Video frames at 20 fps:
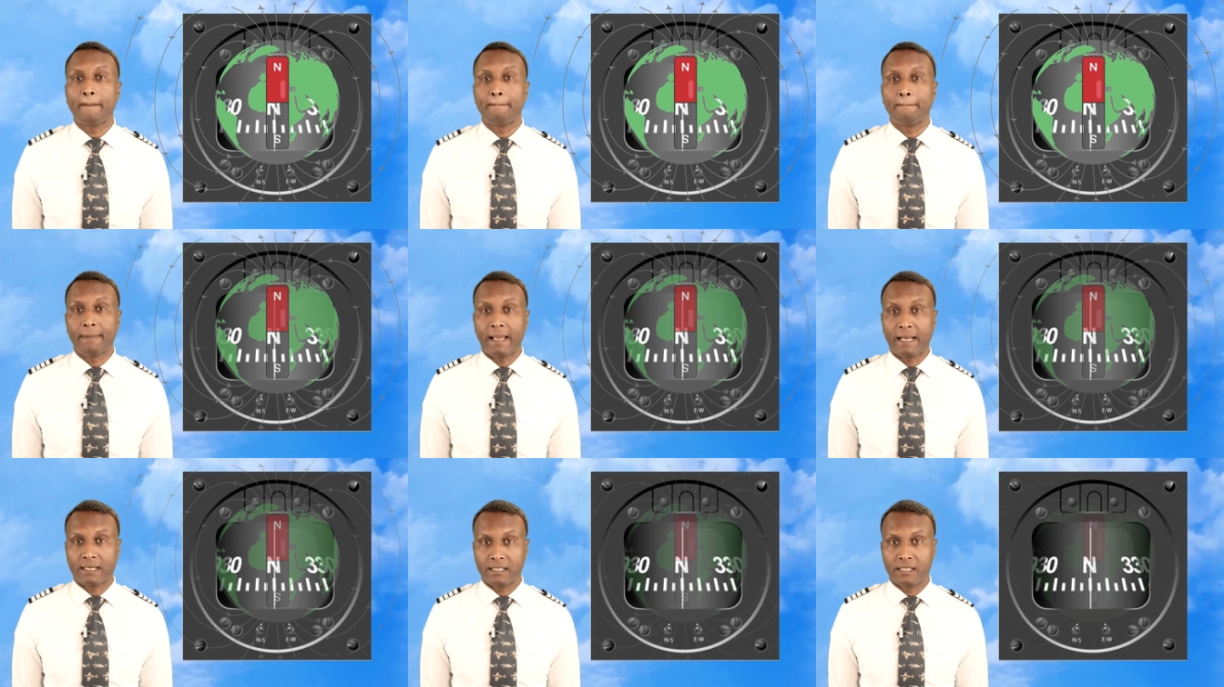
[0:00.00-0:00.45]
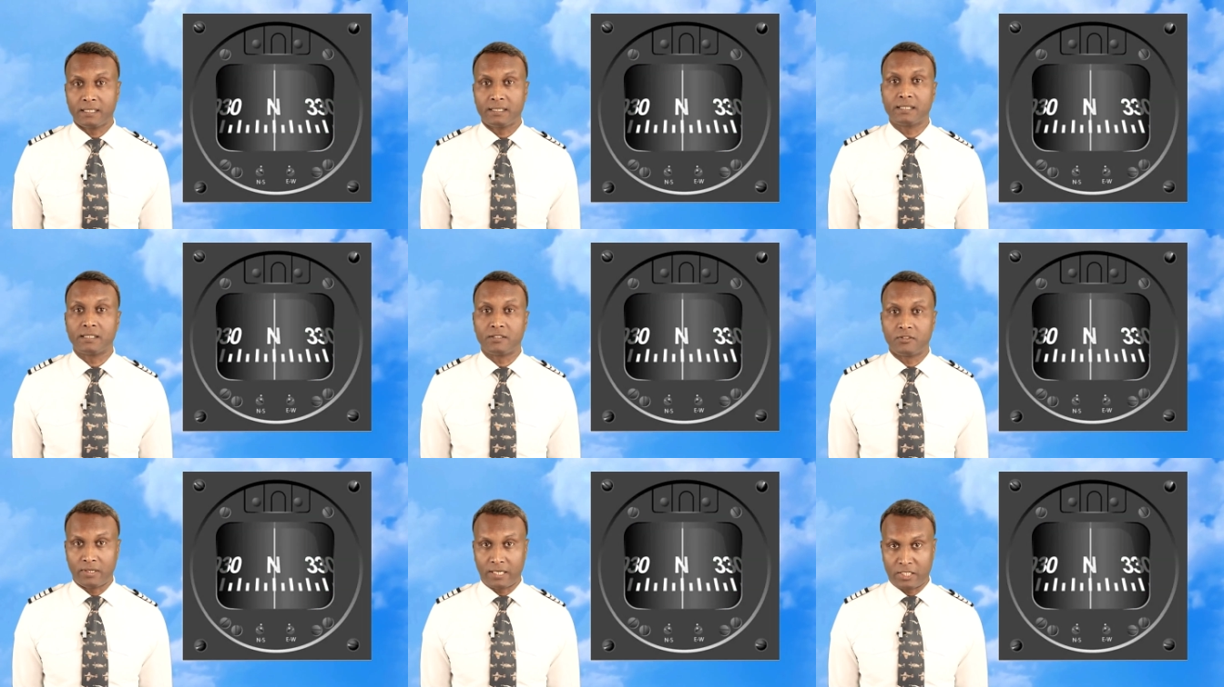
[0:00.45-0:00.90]

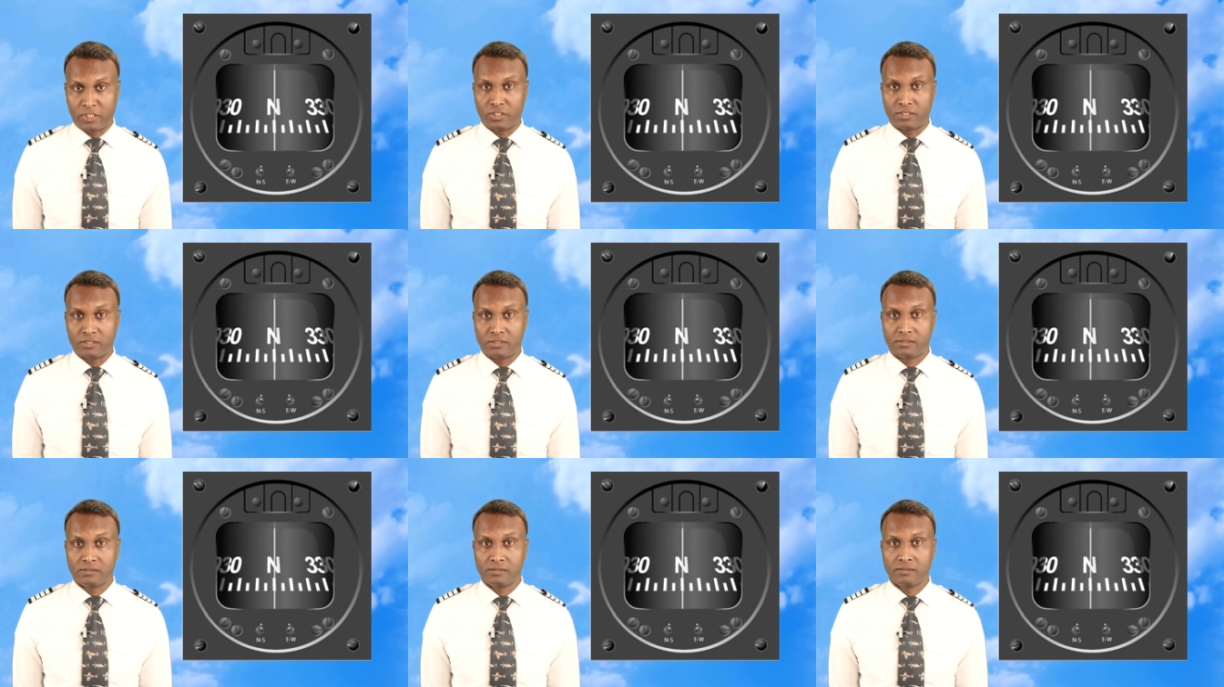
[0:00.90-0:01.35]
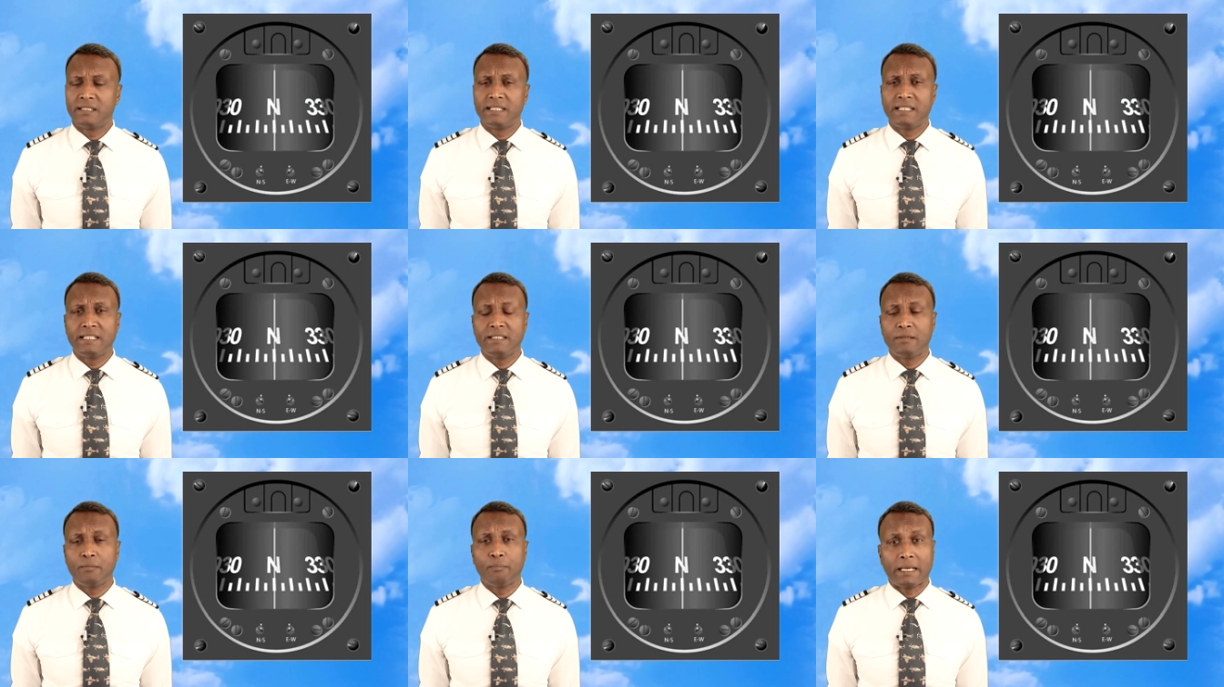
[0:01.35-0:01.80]
magnetic directions.
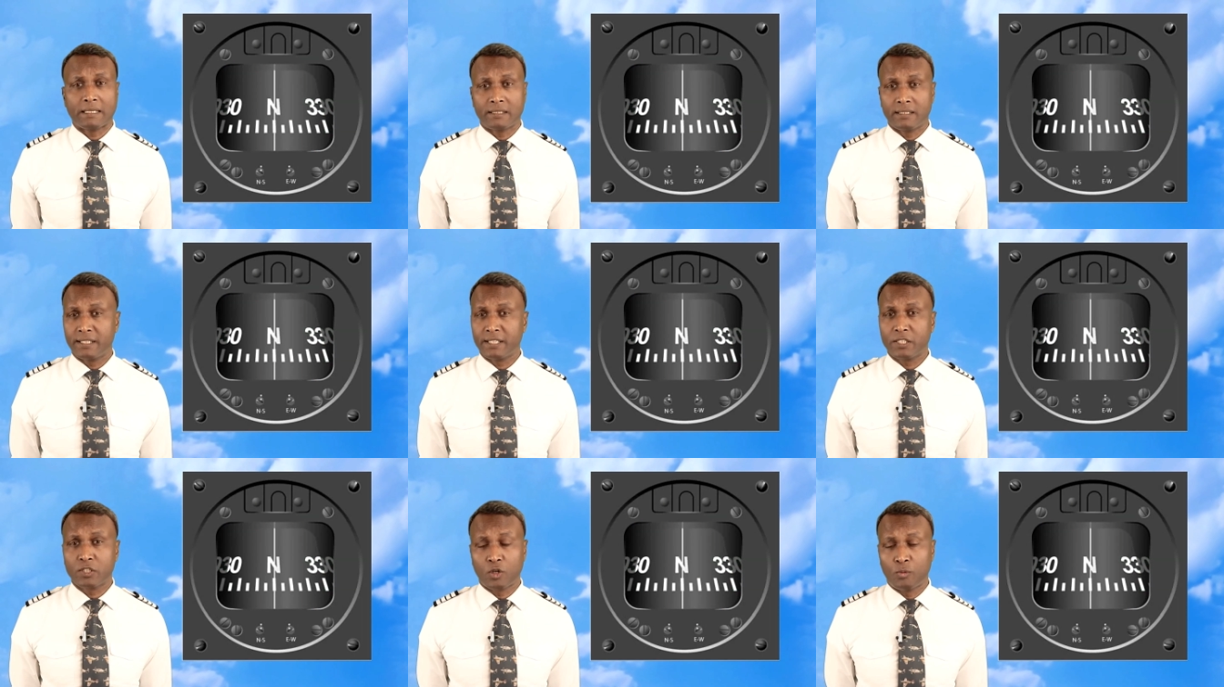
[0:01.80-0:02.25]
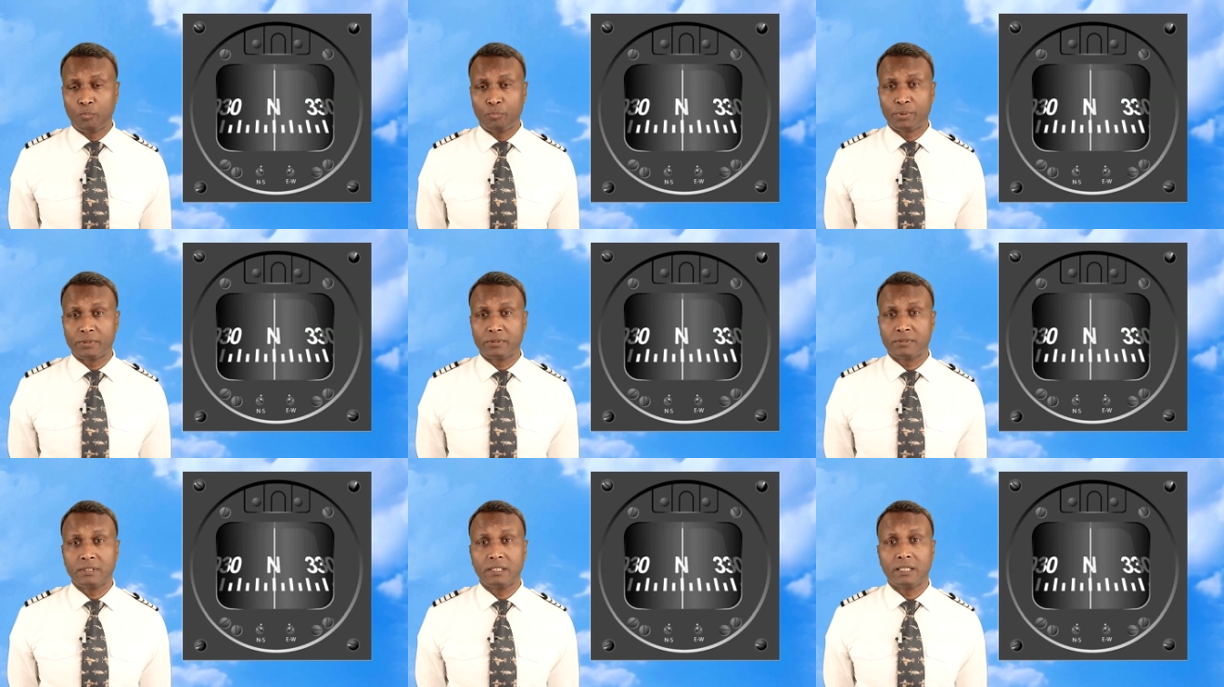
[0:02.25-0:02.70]
The magnetic
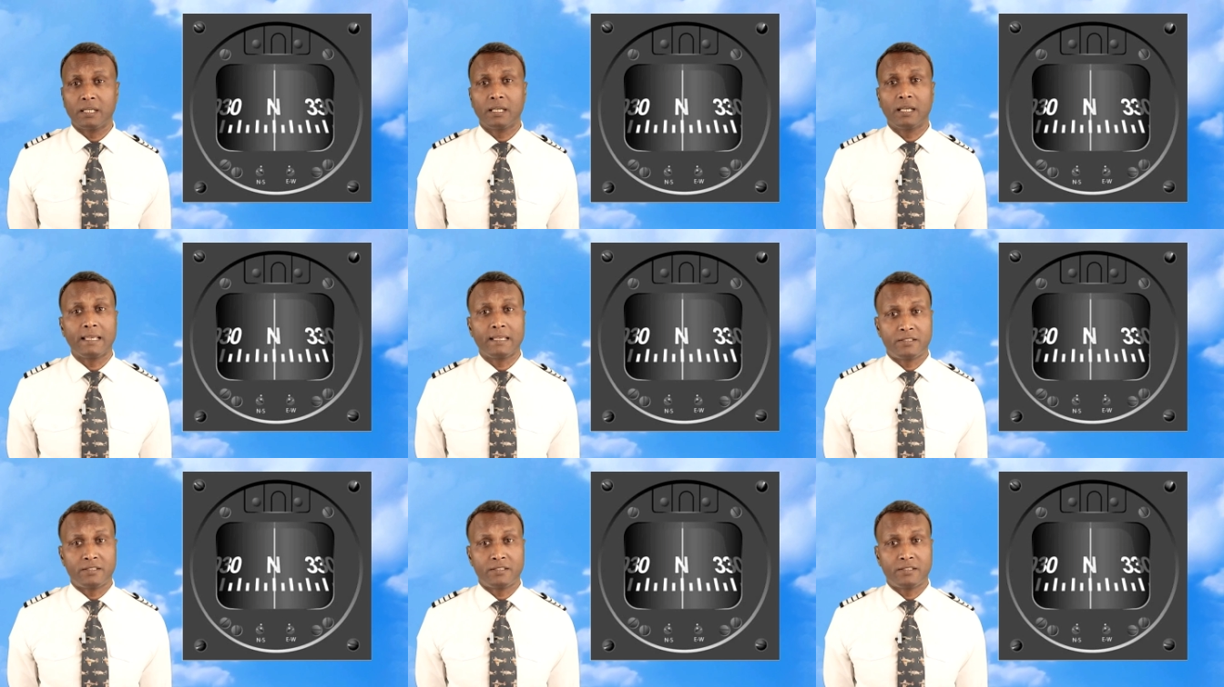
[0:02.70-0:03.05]
compass